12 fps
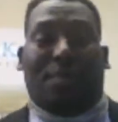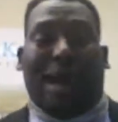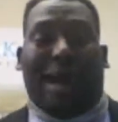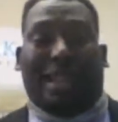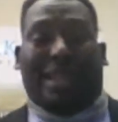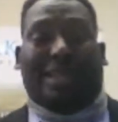our
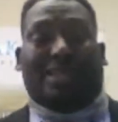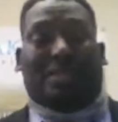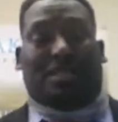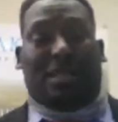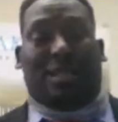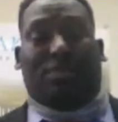body
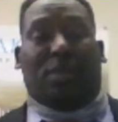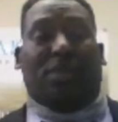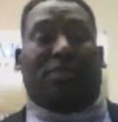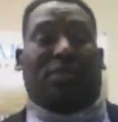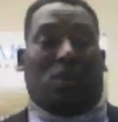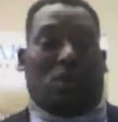is the
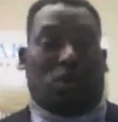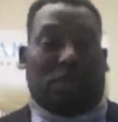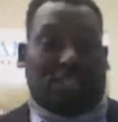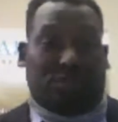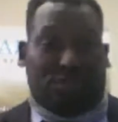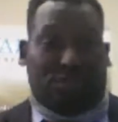temple of the
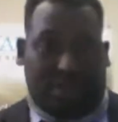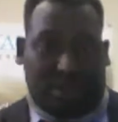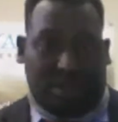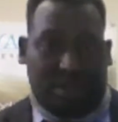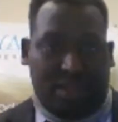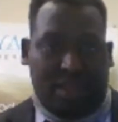Holy
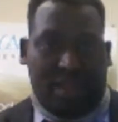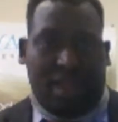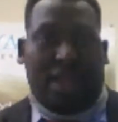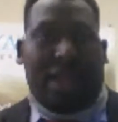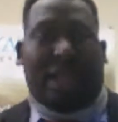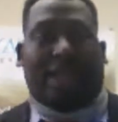Spirit.
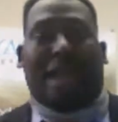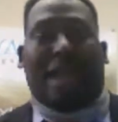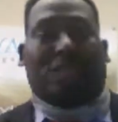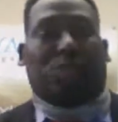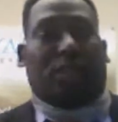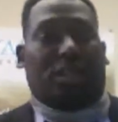And
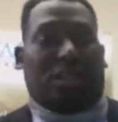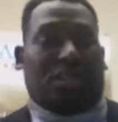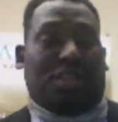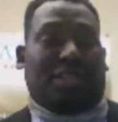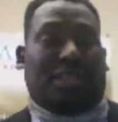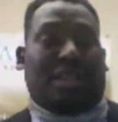that's one of
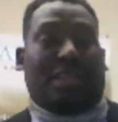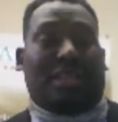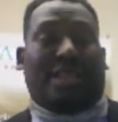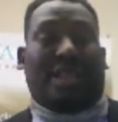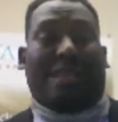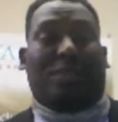the things I
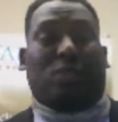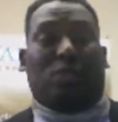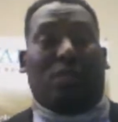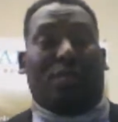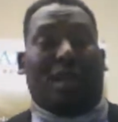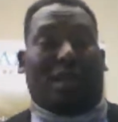think that
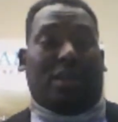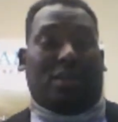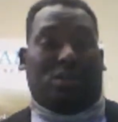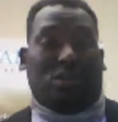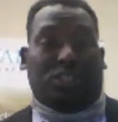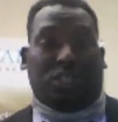will make
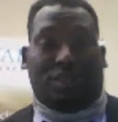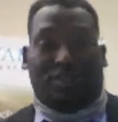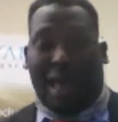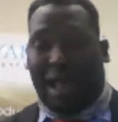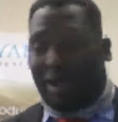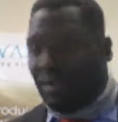a huge
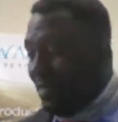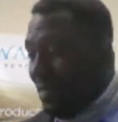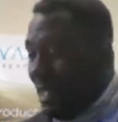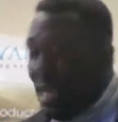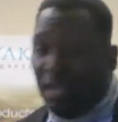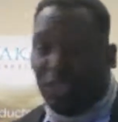impact.
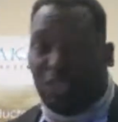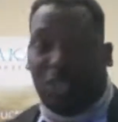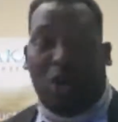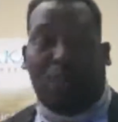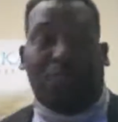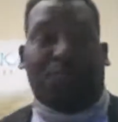
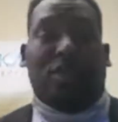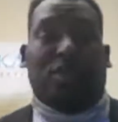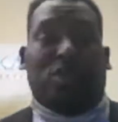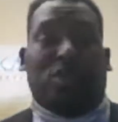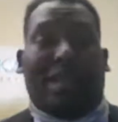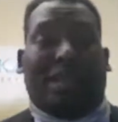So
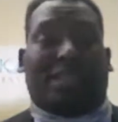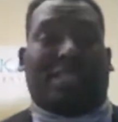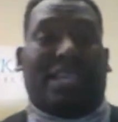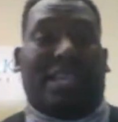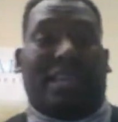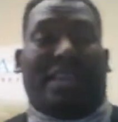you may
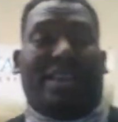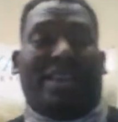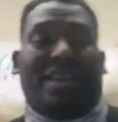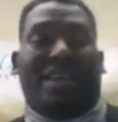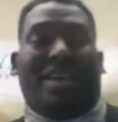see